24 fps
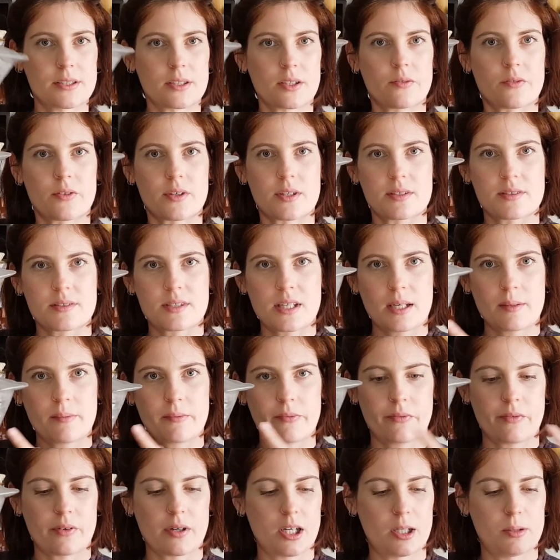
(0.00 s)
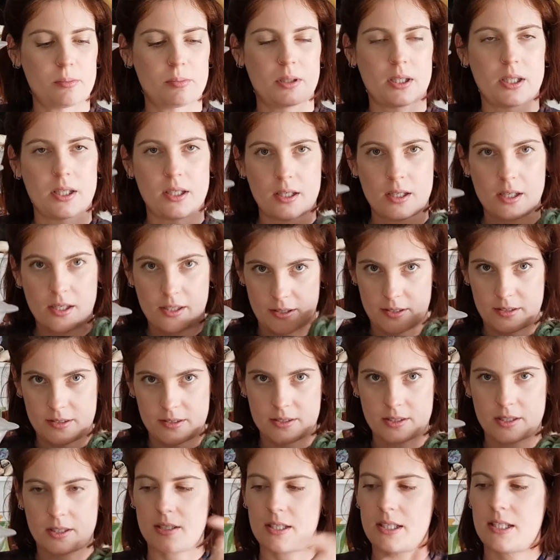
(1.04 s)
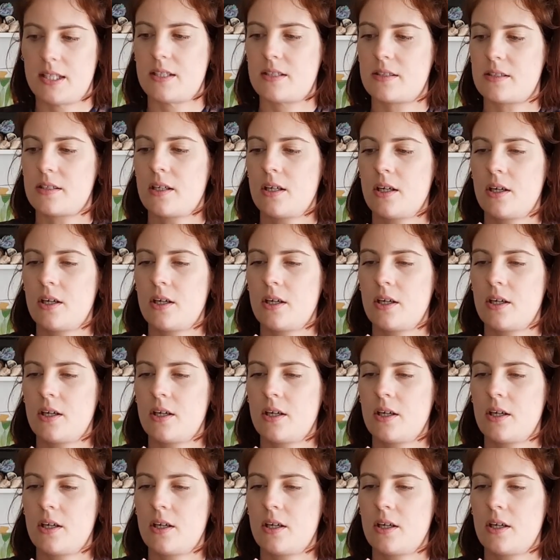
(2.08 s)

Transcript: of the same fibre undyed